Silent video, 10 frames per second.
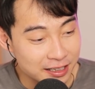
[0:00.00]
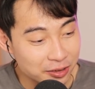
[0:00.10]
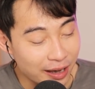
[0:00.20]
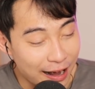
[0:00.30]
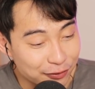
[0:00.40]

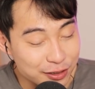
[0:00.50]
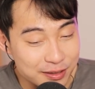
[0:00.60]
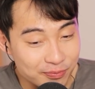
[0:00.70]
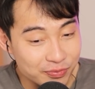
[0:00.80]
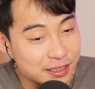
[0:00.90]
You have to
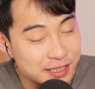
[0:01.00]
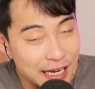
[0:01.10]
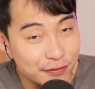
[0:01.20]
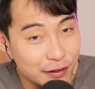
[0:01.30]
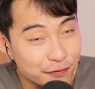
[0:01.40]

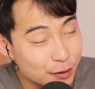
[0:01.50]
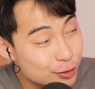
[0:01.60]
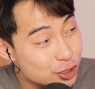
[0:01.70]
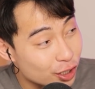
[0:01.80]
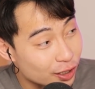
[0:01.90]
save their
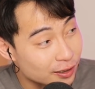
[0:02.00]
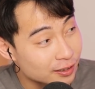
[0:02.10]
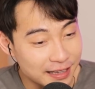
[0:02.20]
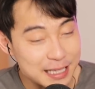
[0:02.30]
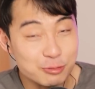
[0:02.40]
future.
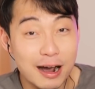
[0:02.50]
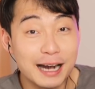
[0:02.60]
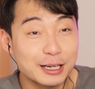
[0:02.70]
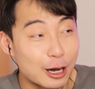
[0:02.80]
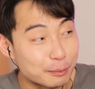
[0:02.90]
That's
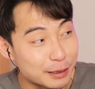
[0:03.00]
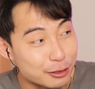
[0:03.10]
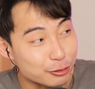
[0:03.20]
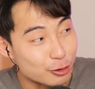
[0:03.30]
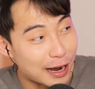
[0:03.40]
what got me
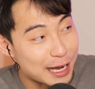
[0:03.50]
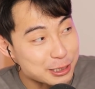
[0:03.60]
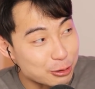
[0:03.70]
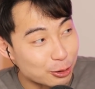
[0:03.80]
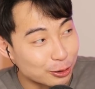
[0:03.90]
through high
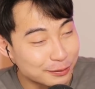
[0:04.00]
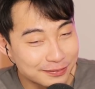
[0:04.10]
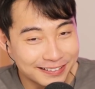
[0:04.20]
school.